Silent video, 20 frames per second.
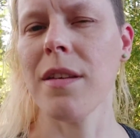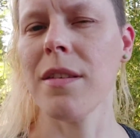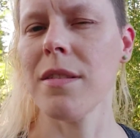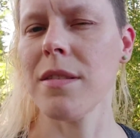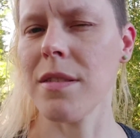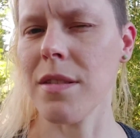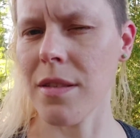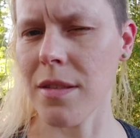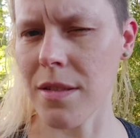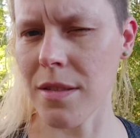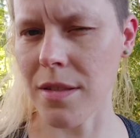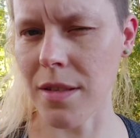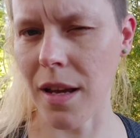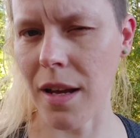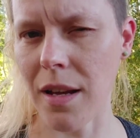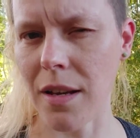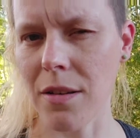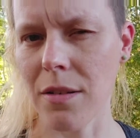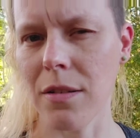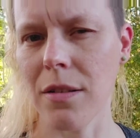
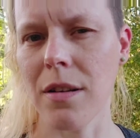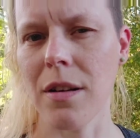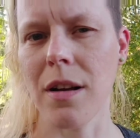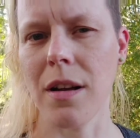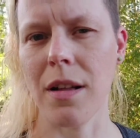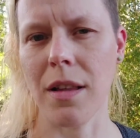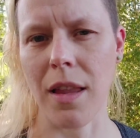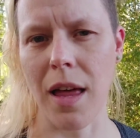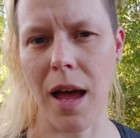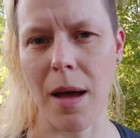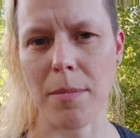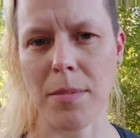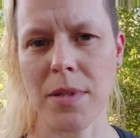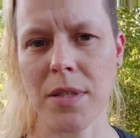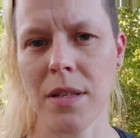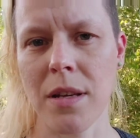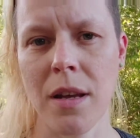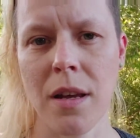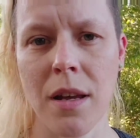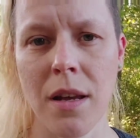societal
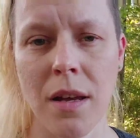collapse.